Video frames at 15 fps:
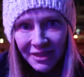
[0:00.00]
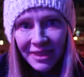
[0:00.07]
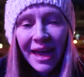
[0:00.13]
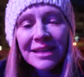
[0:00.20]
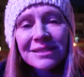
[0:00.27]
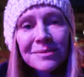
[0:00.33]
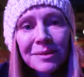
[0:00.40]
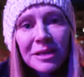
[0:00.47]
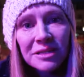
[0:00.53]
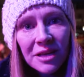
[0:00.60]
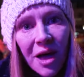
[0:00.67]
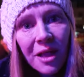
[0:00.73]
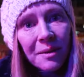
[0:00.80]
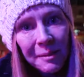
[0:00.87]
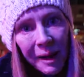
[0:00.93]
and that's what it's
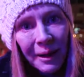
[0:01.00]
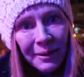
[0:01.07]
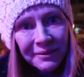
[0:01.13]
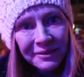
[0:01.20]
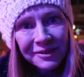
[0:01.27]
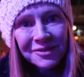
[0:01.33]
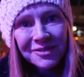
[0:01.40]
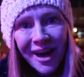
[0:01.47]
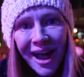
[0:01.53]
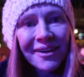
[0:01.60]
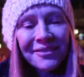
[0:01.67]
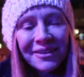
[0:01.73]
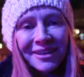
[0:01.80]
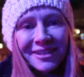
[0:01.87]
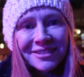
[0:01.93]
all about when you
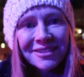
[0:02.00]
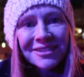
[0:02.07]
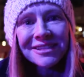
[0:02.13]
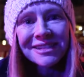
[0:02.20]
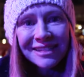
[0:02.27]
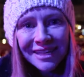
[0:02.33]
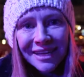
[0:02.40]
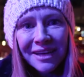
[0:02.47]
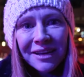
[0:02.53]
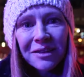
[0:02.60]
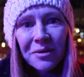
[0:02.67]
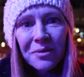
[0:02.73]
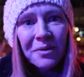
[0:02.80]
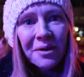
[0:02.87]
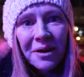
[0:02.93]
travel, is you're seeing
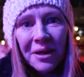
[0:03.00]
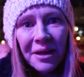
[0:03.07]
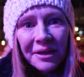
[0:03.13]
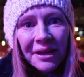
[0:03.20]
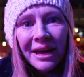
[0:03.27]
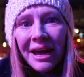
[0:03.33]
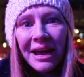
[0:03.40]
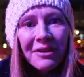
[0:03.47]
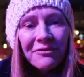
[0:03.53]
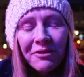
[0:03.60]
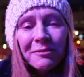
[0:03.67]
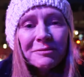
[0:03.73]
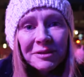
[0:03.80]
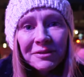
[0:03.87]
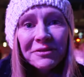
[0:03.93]
the world
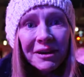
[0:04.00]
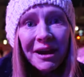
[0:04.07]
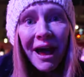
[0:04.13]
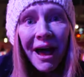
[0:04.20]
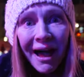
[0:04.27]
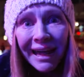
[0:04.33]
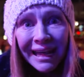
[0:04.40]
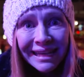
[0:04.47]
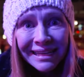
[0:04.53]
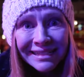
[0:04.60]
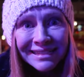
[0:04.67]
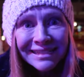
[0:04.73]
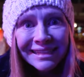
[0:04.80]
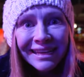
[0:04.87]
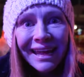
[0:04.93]
from different eyes,
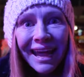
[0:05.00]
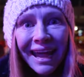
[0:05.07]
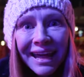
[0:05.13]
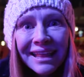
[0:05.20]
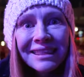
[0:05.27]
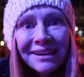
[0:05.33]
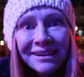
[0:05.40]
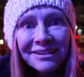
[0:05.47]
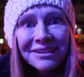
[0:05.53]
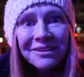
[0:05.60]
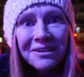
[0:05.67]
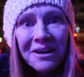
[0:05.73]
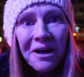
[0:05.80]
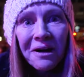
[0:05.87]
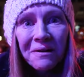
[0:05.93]
and they're
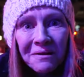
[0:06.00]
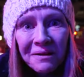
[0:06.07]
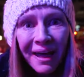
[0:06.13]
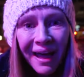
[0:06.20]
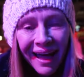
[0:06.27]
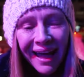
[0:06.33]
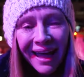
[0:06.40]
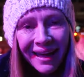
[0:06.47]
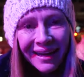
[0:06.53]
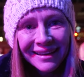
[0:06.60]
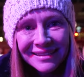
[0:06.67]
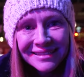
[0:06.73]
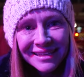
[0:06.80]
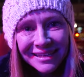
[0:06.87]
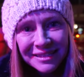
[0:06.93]
your own
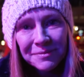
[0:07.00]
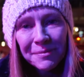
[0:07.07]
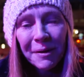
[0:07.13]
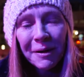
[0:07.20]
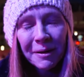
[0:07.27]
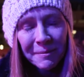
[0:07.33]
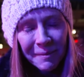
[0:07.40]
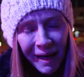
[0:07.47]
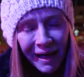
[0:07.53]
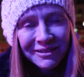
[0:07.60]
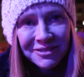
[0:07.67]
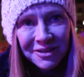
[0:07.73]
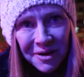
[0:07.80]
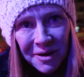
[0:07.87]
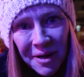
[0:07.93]
eyes. It's pretty
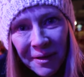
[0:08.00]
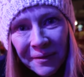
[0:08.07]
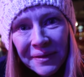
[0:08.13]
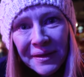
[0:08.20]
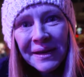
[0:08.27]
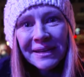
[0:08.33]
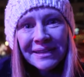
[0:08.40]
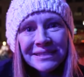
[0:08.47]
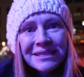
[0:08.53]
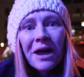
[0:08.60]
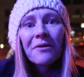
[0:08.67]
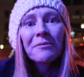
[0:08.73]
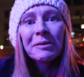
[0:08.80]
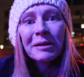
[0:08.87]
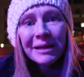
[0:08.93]
magical.
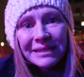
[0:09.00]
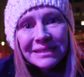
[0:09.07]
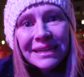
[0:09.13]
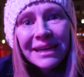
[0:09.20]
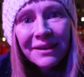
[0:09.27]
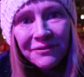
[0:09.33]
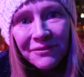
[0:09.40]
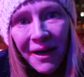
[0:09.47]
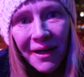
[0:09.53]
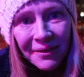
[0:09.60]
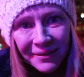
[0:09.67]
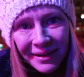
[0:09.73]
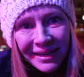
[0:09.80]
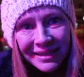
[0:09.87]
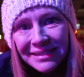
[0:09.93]
So please keep
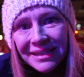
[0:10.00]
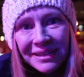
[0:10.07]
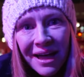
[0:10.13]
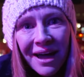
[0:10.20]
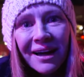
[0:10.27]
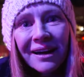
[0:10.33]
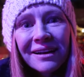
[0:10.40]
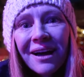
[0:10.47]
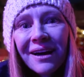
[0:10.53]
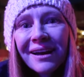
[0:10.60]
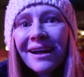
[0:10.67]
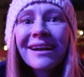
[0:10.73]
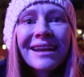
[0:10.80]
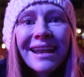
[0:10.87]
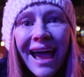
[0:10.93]
following us along on
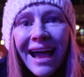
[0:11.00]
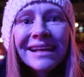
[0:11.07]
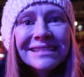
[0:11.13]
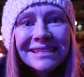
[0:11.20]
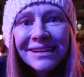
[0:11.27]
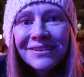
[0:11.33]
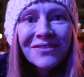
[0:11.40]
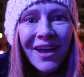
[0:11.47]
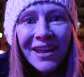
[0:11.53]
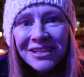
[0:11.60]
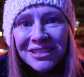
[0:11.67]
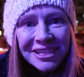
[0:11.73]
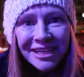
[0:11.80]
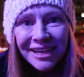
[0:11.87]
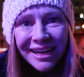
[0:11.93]
our next
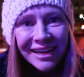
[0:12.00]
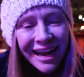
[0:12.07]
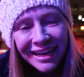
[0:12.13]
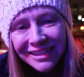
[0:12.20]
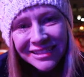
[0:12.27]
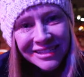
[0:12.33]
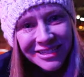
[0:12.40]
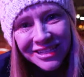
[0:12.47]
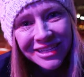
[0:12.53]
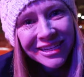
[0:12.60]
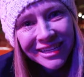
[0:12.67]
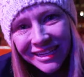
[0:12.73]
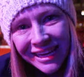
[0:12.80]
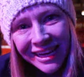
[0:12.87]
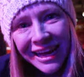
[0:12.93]
adventure, our next
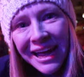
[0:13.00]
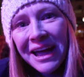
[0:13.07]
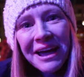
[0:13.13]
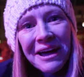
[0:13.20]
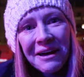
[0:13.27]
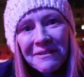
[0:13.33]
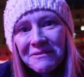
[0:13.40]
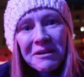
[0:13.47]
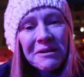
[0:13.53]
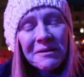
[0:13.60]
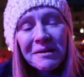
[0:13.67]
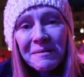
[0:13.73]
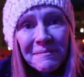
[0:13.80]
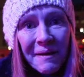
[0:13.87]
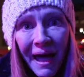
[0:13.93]
journey. We're
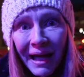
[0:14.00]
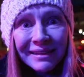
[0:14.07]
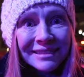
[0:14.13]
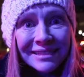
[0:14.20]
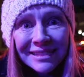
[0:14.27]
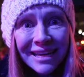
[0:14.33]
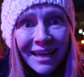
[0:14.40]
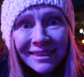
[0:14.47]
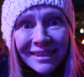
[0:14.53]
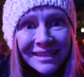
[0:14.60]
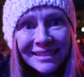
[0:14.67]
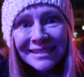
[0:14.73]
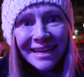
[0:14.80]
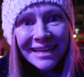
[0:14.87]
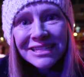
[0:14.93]
going back to
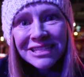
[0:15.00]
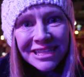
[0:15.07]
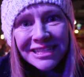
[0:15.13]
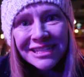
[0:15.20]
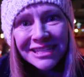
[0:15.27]
Southeast Asia